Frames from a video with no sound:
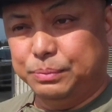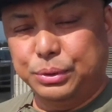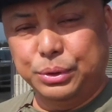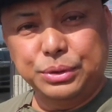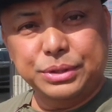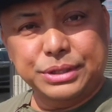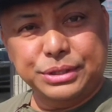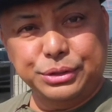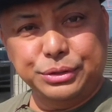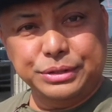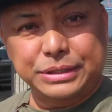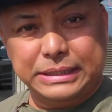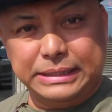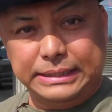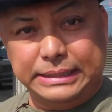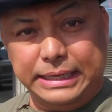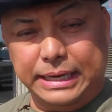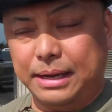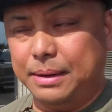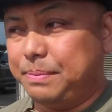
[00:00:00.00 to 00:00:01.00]
rooster's
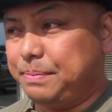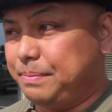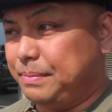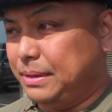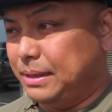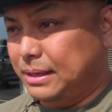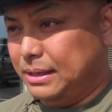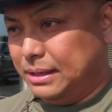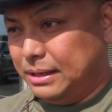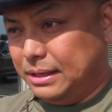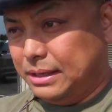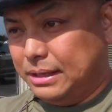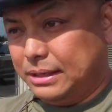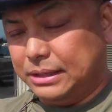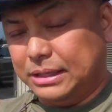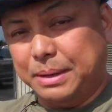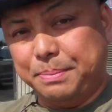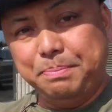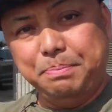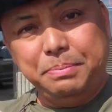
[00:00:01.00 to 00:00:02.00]
dip.
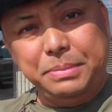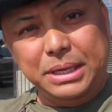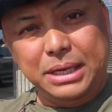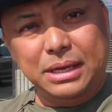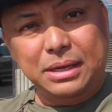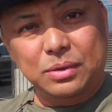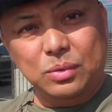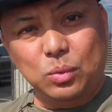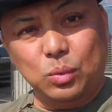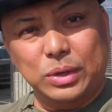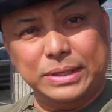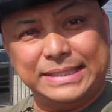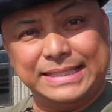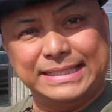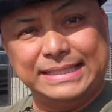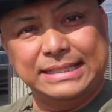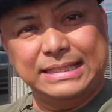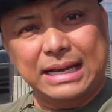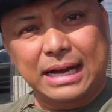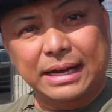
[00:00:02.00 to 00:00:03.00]
The meat was
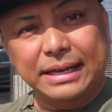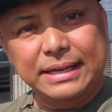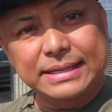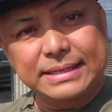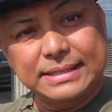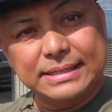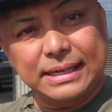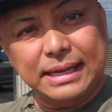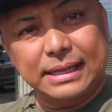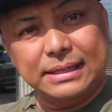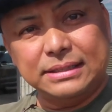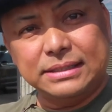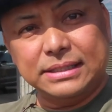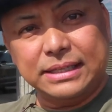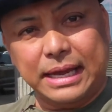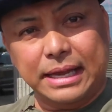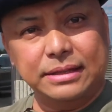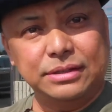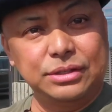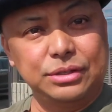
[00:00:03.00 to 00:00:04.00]
nice and
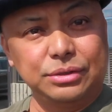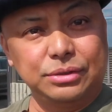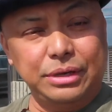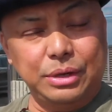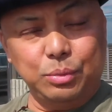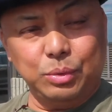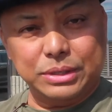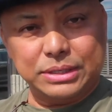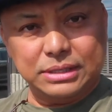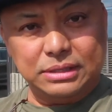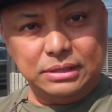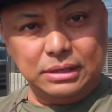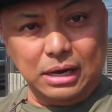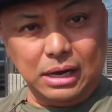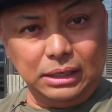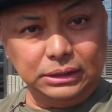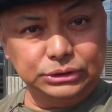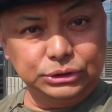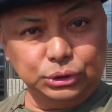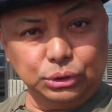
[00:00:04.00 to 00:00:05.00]
tender. It was
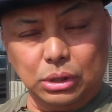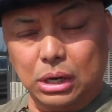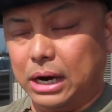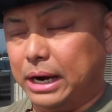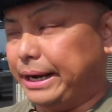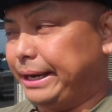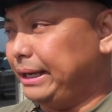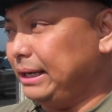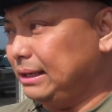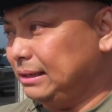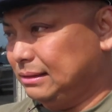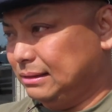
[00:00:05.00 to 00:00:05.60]
not dry.